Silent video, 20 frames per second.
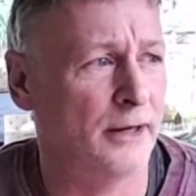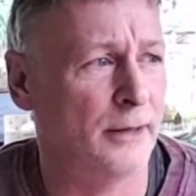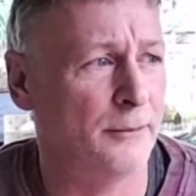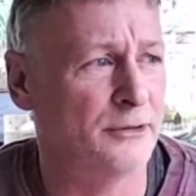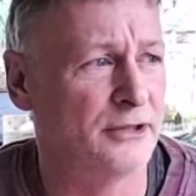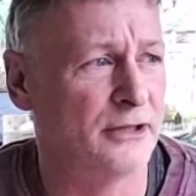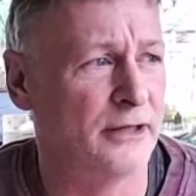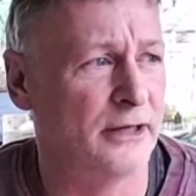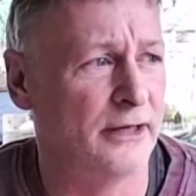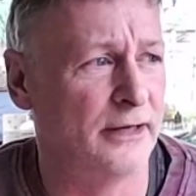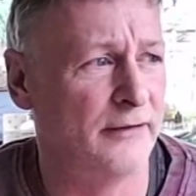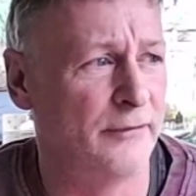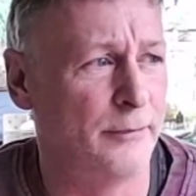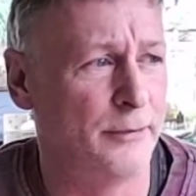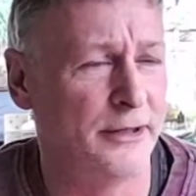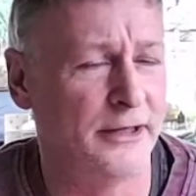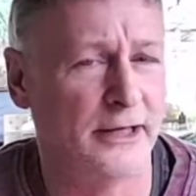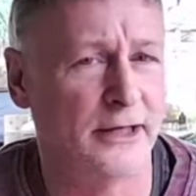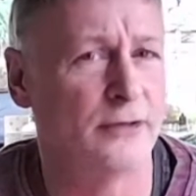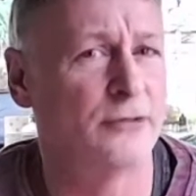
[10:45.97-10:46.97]
but I'm seeing
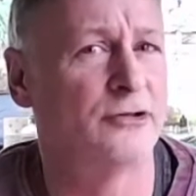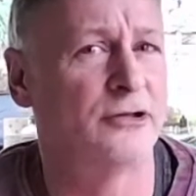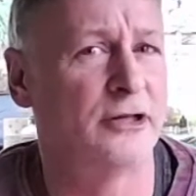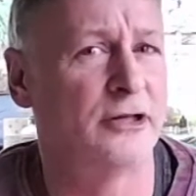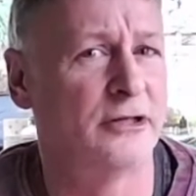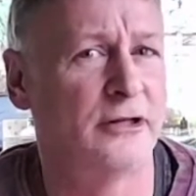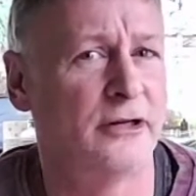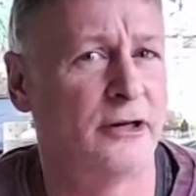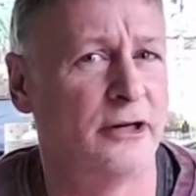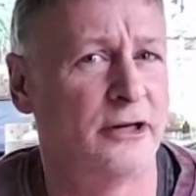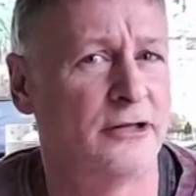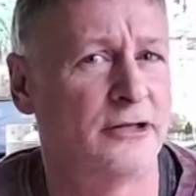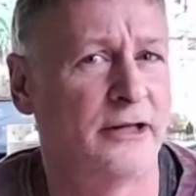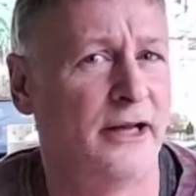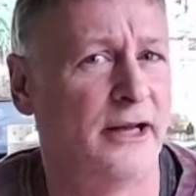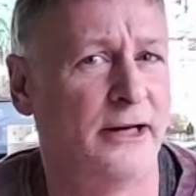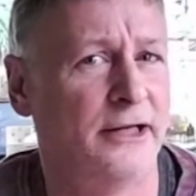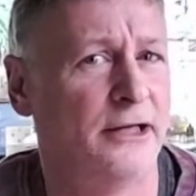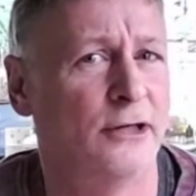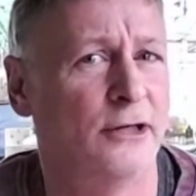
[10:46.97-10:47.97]
everybody else just kind of
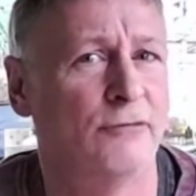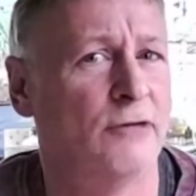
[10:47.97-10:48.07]
standing